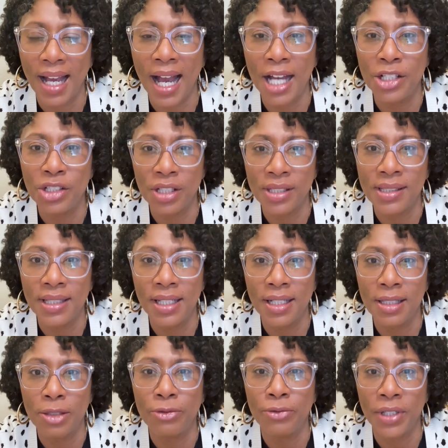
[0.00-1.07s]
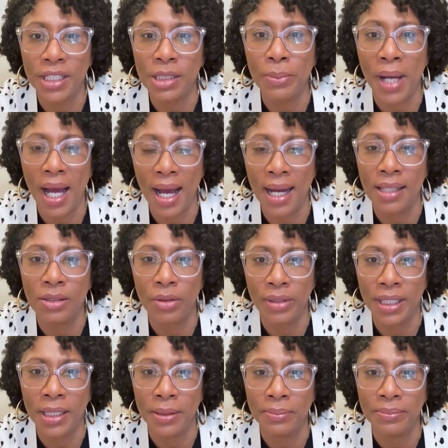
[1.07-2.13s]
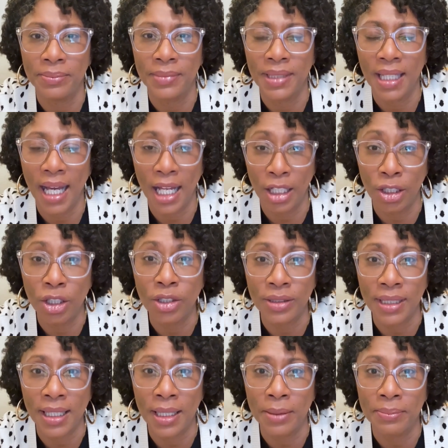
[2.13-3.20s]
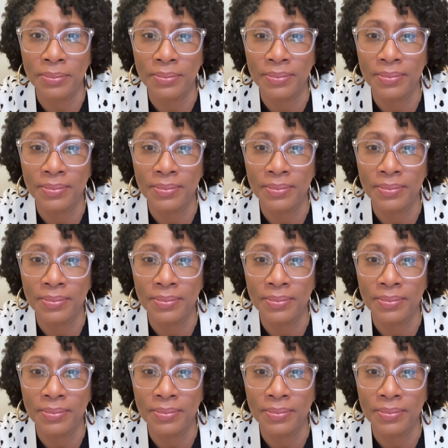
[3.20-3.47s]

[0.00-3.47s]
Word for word: I just needed to fix my eyes on him and look to him.